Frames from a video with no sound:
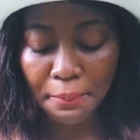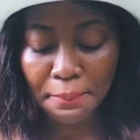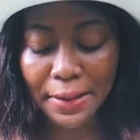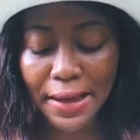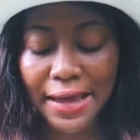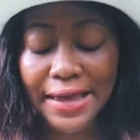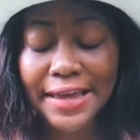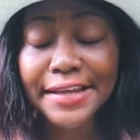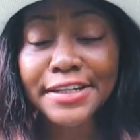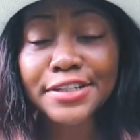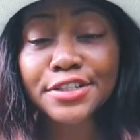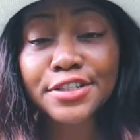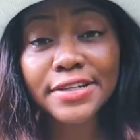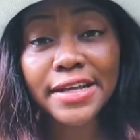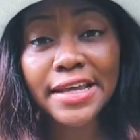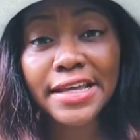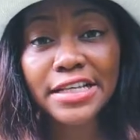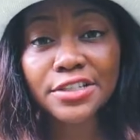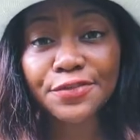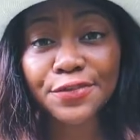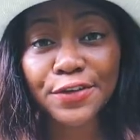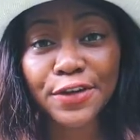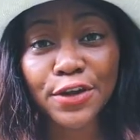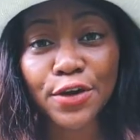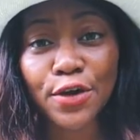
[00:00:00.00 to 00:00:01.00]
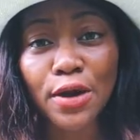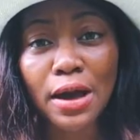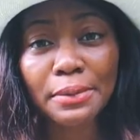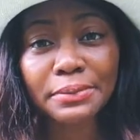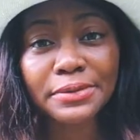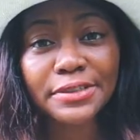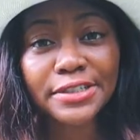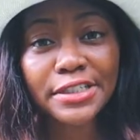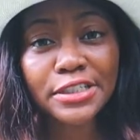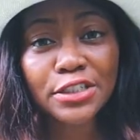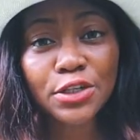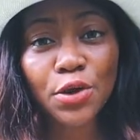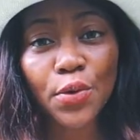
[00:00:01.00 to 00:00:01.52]
but in today's video
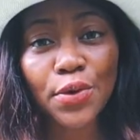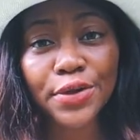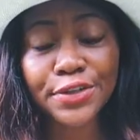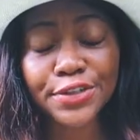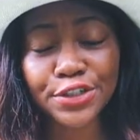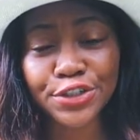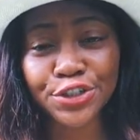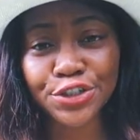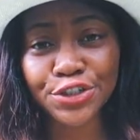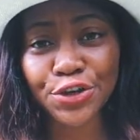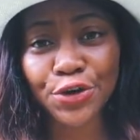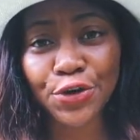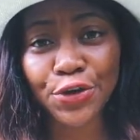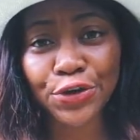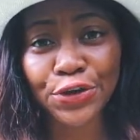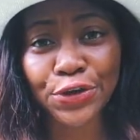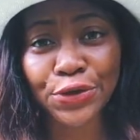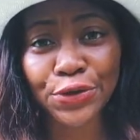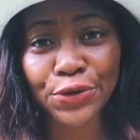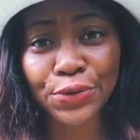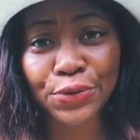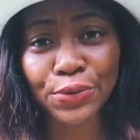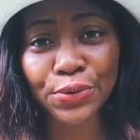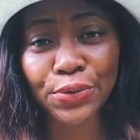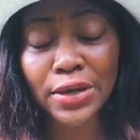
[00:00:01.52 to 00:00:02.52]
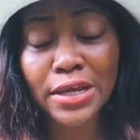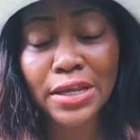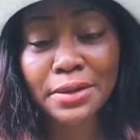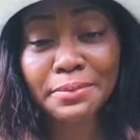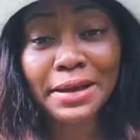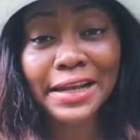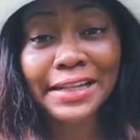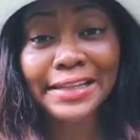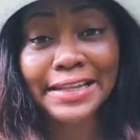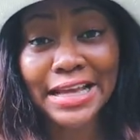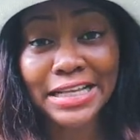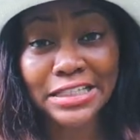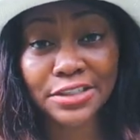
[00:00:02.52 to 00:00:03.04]
I'm just going to show you in
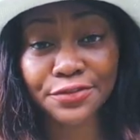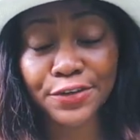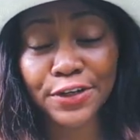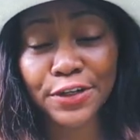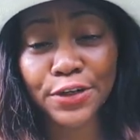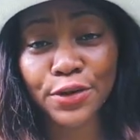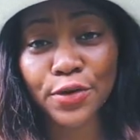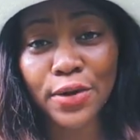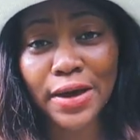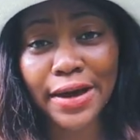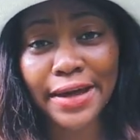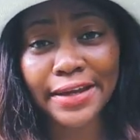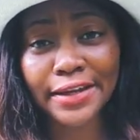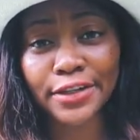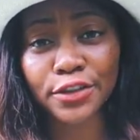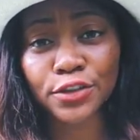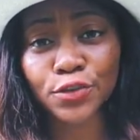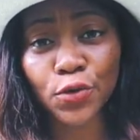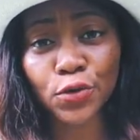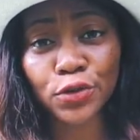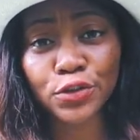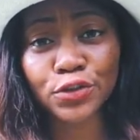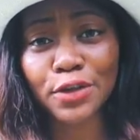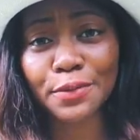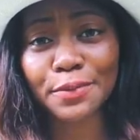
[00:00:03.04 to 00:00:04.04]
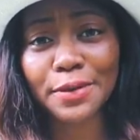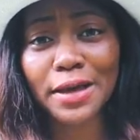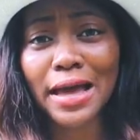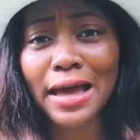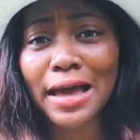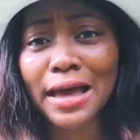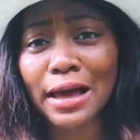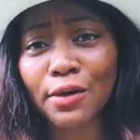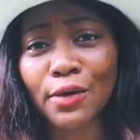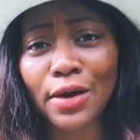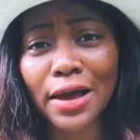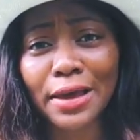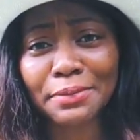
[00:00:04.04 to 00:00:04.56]
my last video I told you about
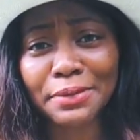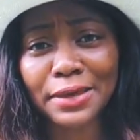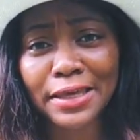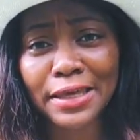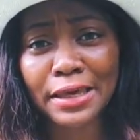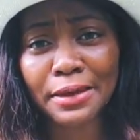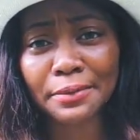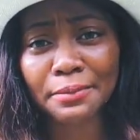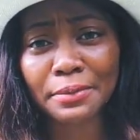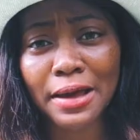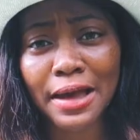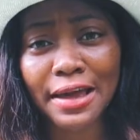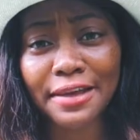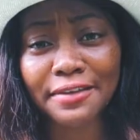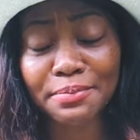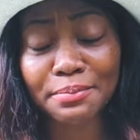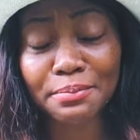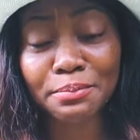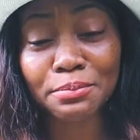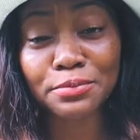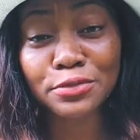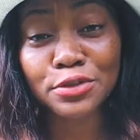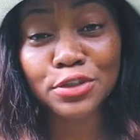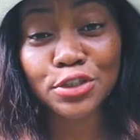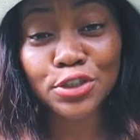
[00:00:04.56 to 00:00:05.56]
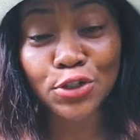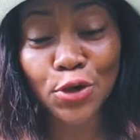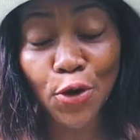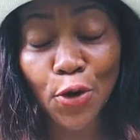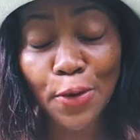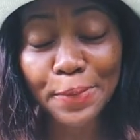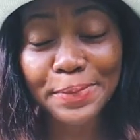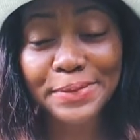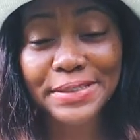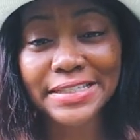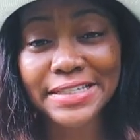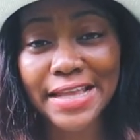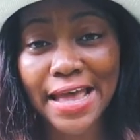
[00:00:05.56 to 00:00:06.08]
how I became I'm so
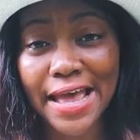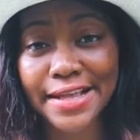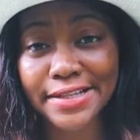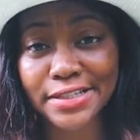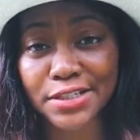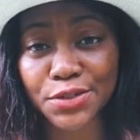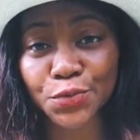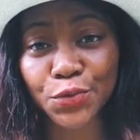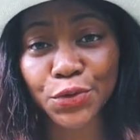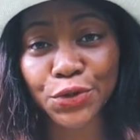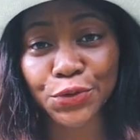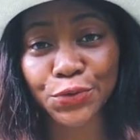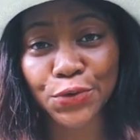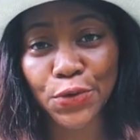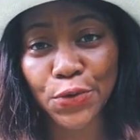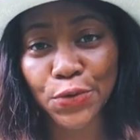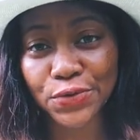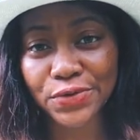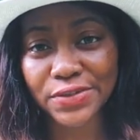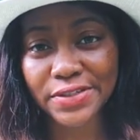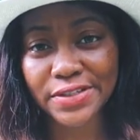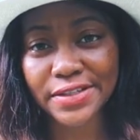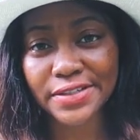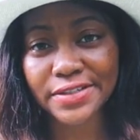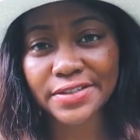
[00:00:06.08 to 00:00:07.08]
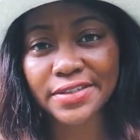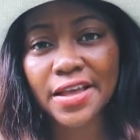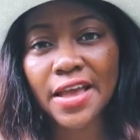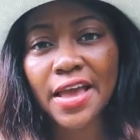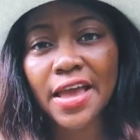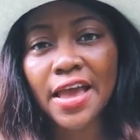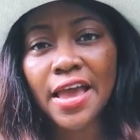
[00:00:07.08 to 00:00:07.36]
obsessed with roses